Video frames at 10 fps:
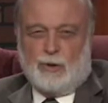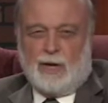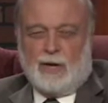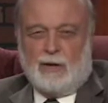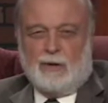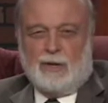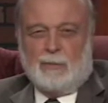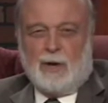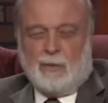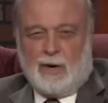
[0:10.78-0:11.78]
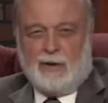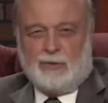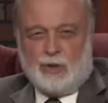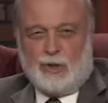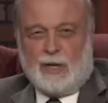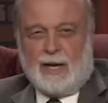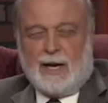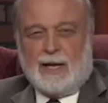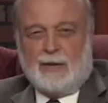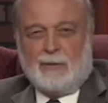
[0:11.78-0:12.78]
now that my wife Judy and
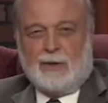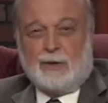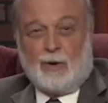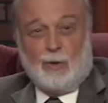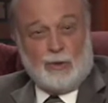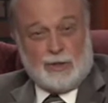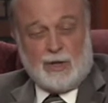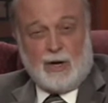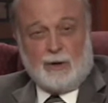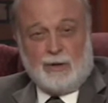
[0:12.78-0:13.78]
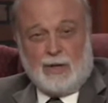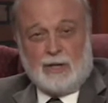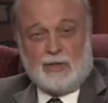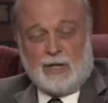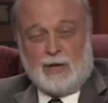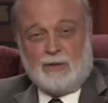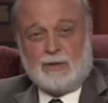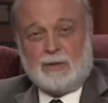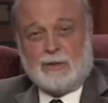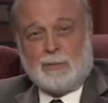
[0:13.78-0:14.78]
I, with our oldest daughter then, Chandra,
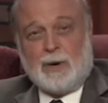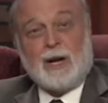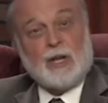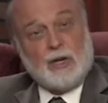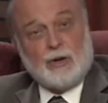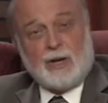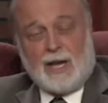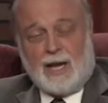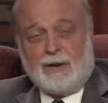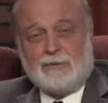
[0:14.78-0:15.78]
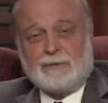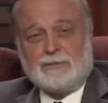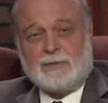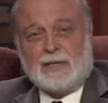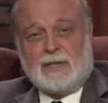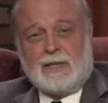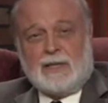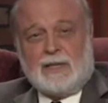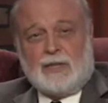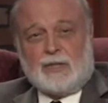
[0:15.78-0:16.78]
who was about a year and a half,
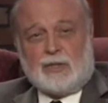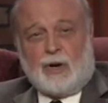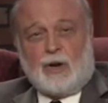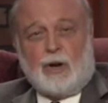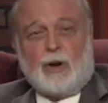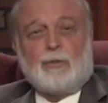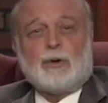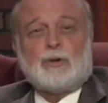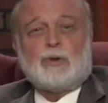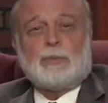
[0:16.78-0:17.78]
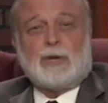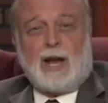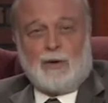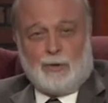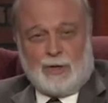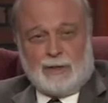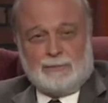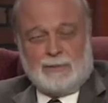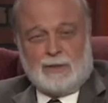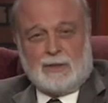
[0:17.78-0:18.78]
started on our first trip to Africa
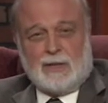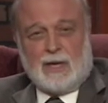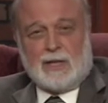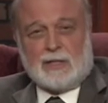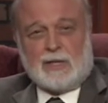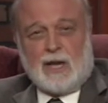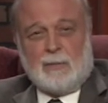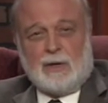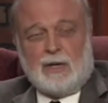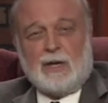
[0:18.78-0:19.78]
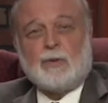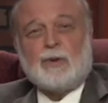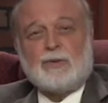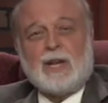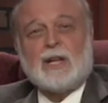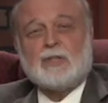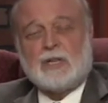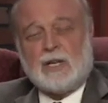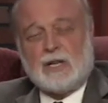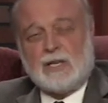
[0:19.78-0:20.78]
to take an assignment in the country of
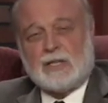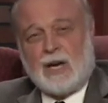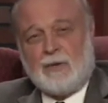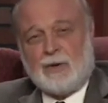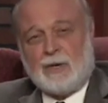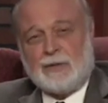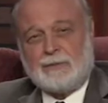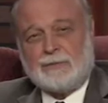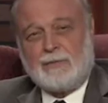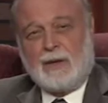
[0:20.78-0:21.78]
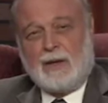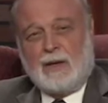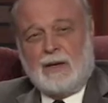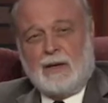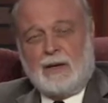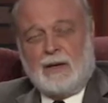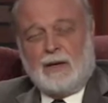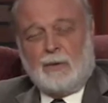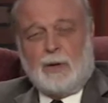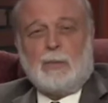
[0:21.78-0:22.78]
Tanzania in East Africa.
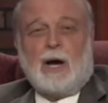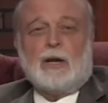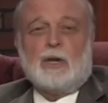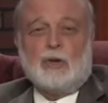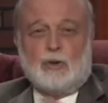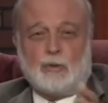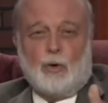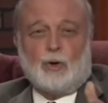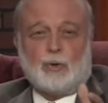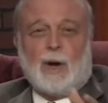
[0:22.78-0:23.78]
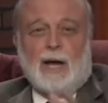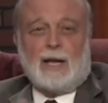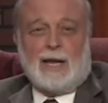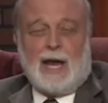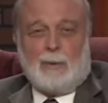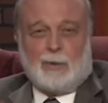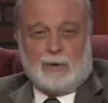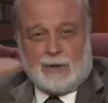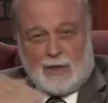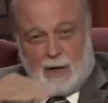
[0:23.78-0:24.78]
We had bought a used Volkswagen camper,
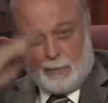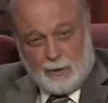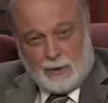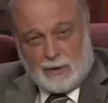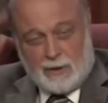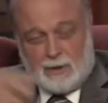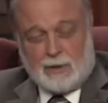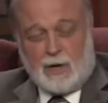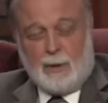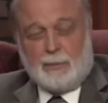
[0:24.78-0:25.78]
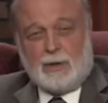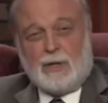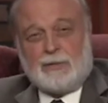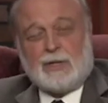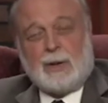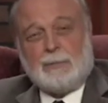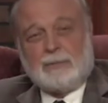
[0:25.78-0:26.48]
the top with the top that lifts up,